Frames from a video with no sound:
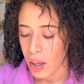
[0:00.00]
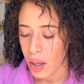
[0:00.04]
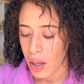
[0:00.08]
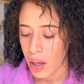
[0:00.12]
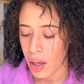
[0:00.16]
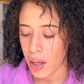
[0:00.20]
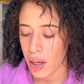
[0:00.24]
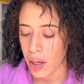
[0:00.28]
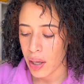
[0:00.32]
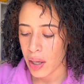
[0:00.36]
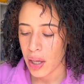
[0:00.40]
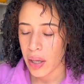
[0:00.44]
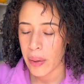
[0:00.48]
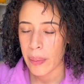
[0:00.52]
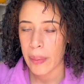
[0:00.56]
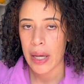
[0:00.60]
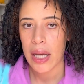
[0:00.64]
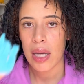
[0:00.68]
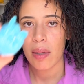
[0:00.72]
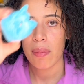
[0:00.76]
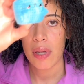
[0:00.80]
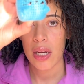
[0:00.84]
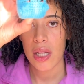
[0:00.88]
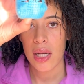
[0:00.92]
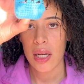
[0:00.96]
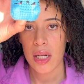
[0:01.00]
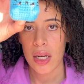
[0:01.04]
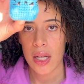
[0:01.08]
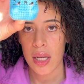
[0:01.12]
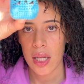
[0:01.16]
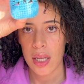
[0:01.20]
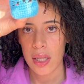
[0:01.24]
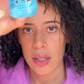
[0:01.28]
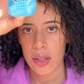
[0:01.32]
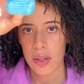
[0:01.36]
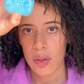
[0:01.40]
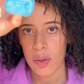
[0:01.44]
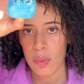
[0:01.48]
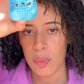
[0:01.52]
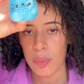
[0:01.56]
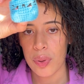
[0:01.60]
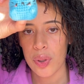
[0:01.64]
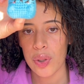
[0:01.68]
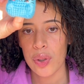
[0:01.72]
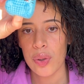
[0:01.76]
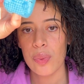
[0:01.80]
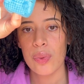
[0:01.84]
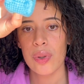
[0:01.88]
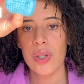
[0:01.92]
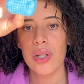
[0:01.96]
I made a little
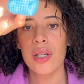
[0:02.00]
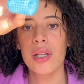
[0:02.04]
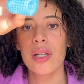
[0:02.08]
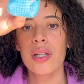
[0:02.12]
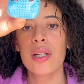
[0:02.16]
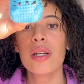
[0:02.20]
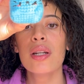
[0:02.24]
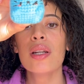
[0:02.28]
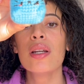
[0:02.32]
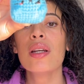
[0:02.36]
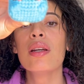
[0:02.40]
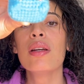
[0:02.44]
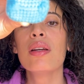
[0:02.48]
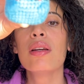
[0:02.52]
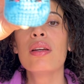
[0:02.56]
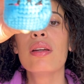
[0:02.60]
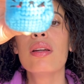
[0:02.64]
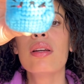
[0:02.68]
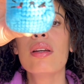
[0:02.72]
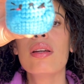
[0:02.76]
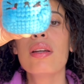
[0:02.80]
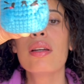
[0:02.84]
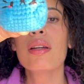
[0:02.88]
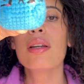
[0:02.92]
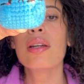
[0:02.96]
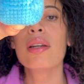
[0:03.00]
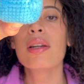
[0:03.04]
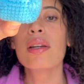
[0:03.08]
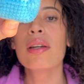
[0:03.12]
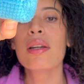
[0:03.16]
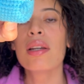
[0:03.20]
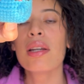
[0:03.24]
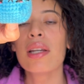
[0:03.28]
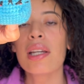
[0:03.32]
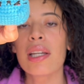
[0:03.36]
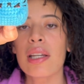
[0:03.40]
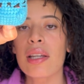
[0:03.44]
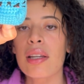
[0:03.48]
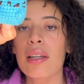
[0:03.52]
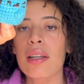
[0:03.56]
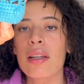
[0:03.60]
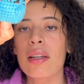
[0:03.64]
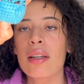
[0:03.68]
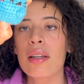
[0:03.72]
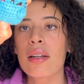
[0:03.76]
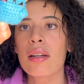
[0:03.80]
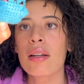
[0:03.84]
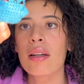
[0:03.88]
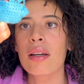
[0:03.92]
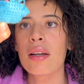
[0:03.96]
blue one
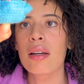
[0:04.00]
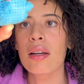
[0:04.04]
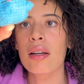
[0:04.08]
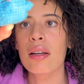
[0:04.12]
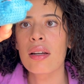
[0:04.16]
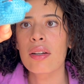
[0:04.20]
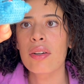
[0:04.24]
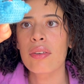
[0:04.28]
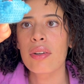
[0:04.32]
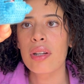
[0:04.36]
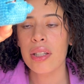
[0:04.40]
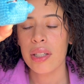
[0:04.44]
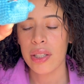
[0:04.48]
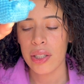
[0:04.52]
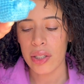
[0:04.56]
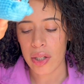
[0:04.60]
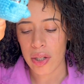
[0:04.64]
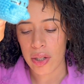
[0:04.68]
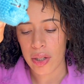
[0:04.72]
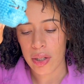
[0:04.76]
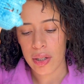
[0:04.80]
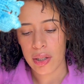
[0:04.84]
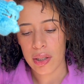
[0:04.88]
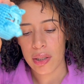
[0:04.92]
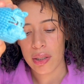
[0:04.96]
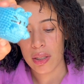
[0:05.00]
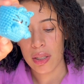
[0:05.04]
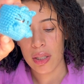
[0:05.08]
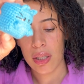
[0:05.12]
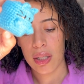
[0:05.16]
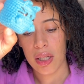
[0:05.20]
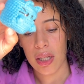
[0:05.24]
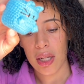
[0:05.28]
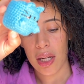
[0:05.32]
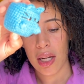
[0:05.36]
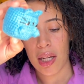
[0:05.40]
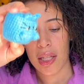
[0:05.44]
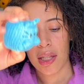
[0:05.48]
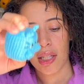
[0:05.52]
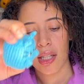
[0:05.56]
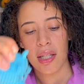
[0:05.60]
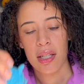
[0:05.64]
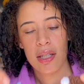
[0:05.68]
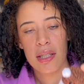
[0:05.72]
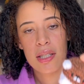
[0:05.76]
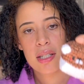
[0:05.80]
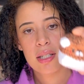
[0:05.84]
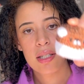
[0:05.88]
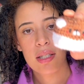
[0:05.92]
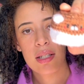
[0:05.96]
in acrylic yarn, and then
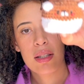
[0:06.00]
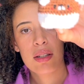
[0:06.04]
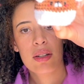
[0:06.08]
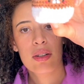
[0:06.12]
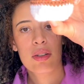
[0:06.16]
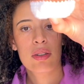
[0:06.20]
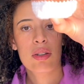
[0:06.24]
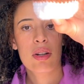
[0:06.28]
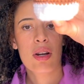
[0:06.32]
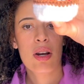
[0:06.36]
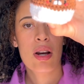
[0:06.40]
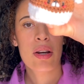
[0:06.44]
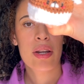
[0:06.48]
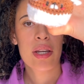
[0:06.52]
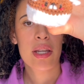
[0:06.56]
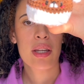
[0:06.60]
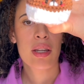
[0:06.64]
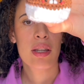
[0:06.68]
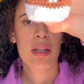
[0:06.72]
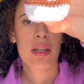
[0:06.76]
this is a little doggy.